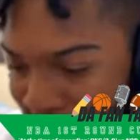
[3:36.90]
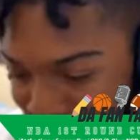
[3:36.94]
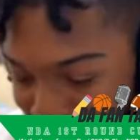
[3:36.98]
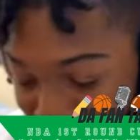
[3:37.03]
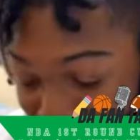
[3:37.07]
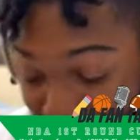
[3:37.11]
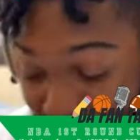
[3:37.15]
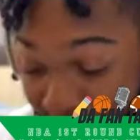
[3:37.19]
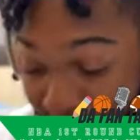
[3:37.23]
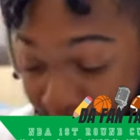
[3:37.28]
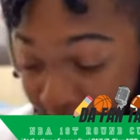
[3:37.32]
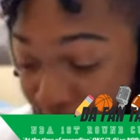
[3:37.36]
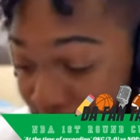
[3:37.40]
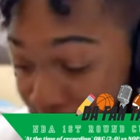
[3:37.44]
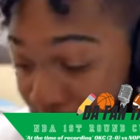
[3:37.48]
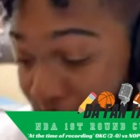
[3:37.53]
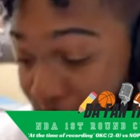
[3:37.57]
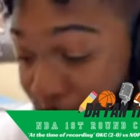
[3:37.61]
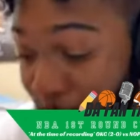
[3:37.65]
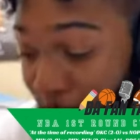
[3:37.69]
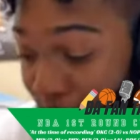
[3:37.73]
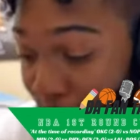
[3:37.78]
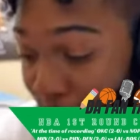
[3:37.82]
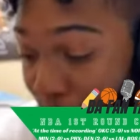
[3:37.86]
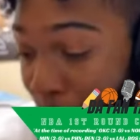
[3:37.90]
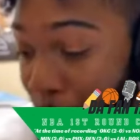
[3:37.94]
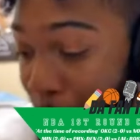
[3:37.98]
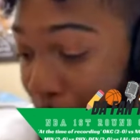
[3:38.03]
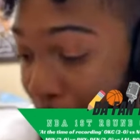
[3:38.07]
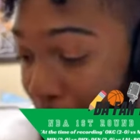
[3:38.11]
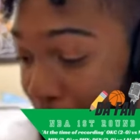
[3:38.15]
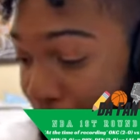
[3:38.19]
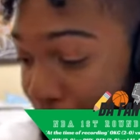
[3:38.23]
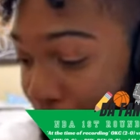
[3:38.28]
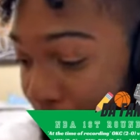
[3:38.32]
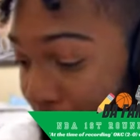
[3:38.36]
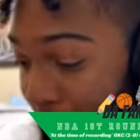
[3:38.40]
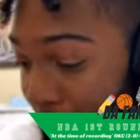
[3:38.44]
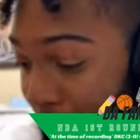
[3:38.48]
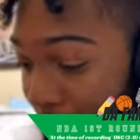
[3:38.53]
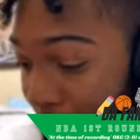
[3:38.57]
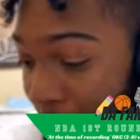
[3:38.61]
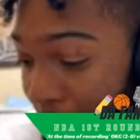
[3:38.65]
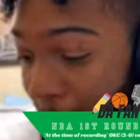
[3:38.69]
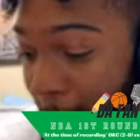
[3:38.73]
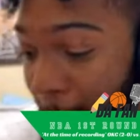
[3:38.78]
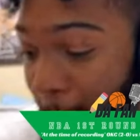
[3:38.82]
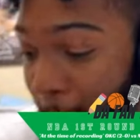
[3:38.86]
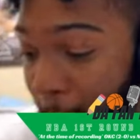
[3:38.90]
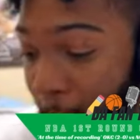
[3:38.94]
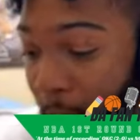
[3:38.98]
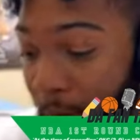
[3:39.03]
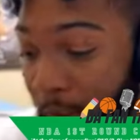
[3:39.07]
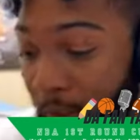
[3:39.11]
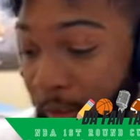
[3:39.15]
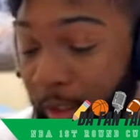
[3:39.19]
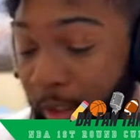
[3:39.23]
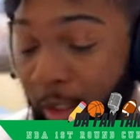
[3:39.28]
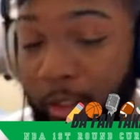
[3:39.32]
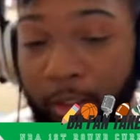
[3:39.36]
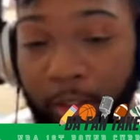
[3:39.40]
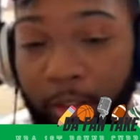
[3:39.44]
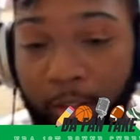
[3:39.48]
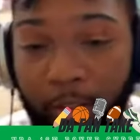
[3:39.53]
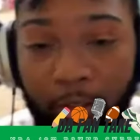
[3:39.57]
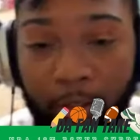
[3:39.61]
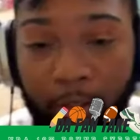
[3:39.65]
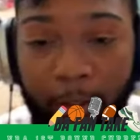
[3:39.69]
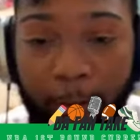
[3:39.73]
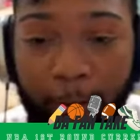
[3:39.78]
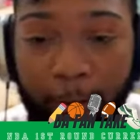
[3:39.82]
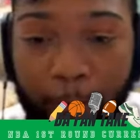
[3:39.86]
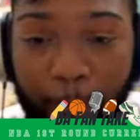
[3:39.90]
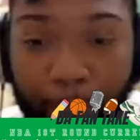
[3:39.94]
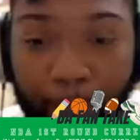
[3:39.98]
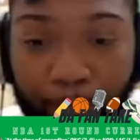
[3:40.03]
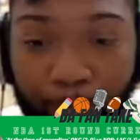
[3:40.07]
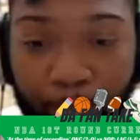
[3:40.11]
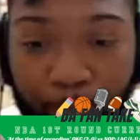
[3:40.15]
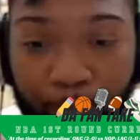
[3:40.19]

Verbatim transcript: the series is going to wrap up with with the Thunder um,